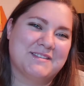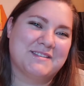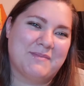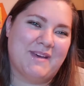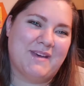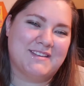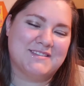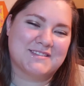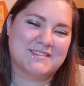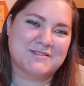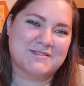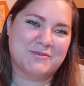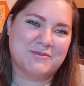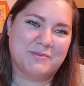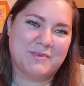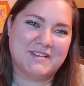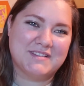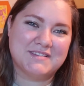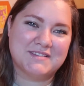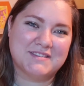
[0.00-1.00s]
Magic School
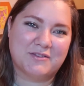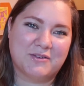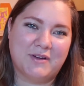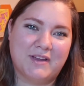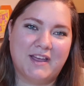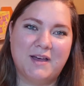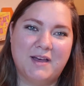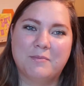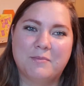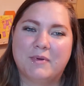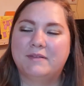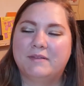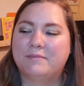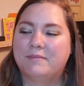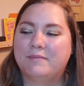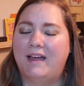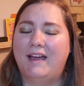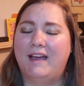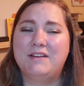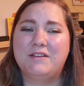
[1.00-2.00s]
Bus growing up.
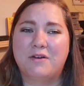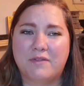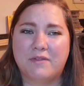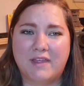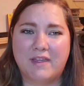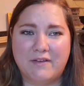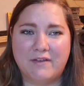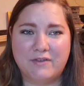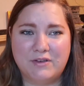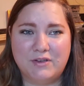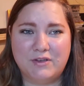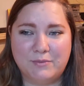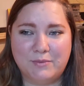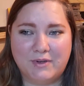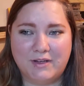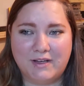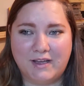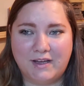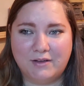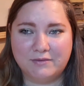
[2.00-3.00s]
I know they have a new
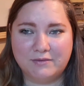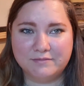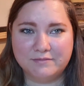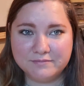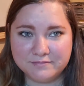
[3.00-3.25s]
one out.